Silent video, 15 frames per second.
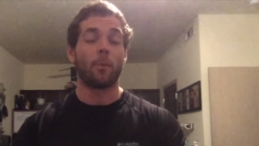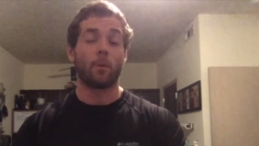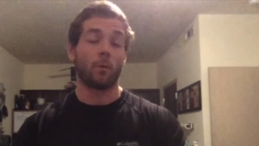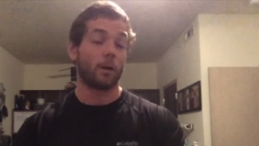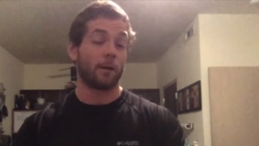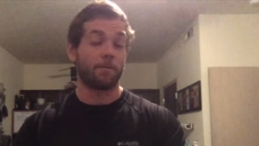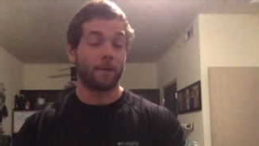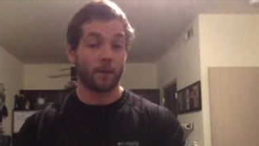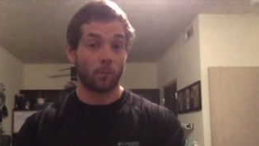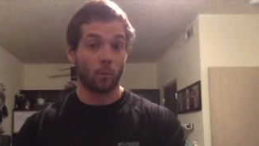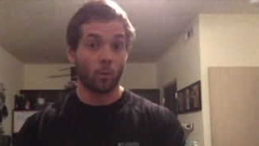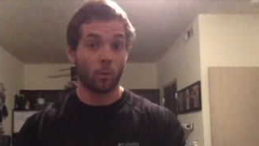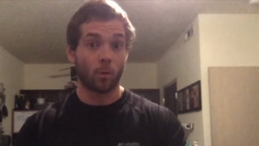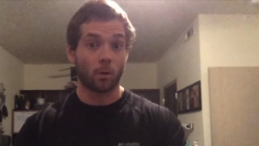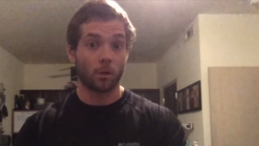We're going to fight a
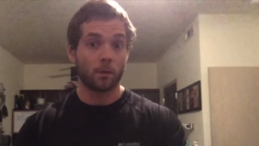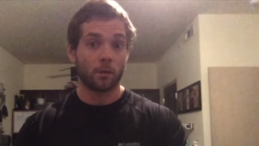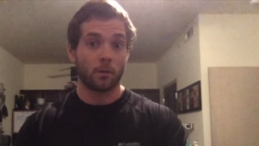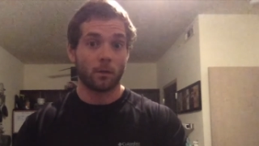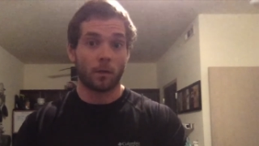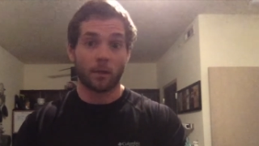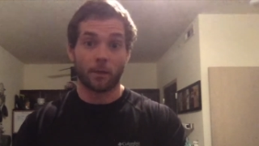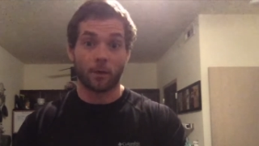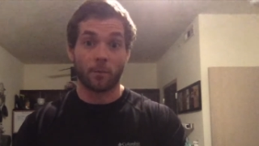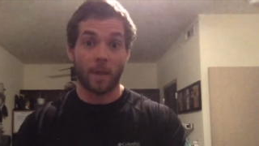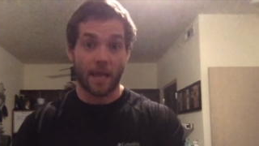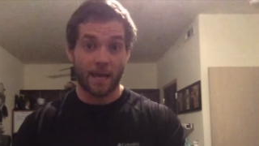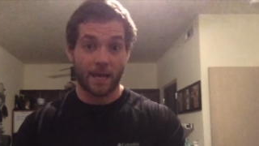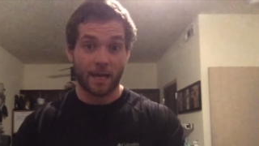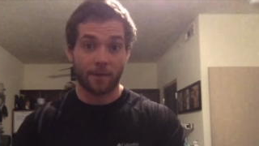war on their
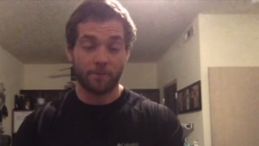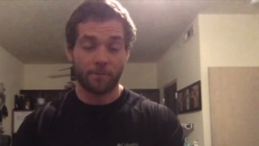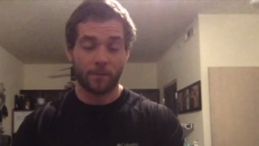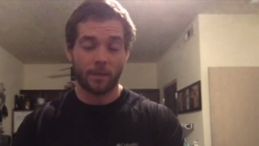behalf,